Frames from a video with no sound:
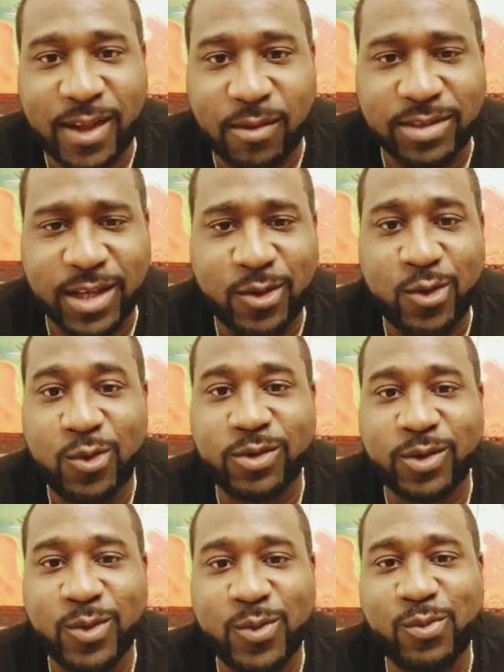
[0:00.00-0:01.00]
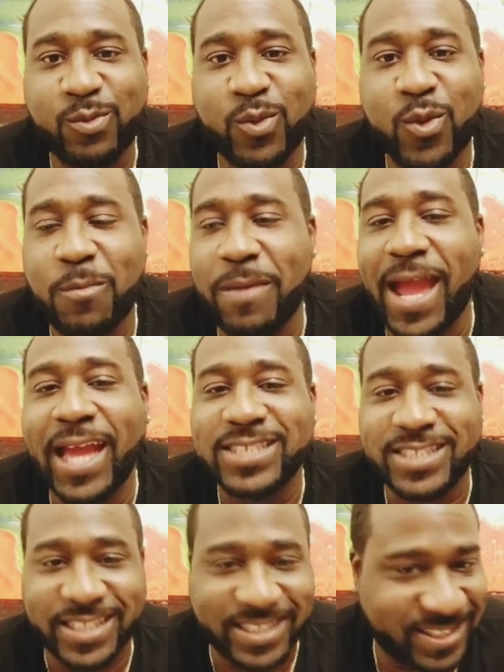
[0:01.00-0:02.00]
I was like, who
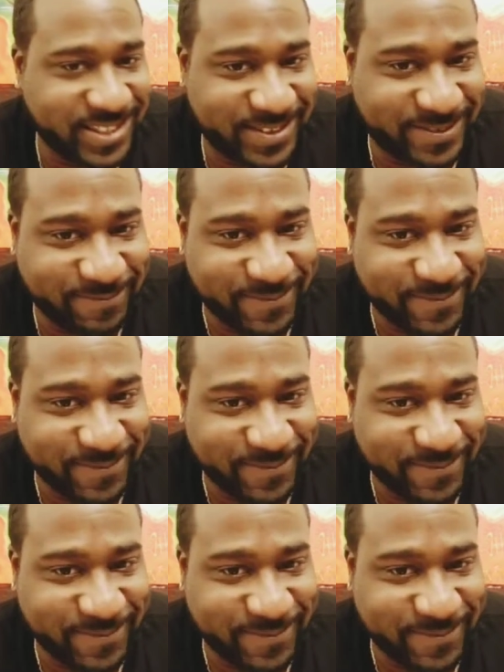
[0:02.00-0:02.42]
passed this?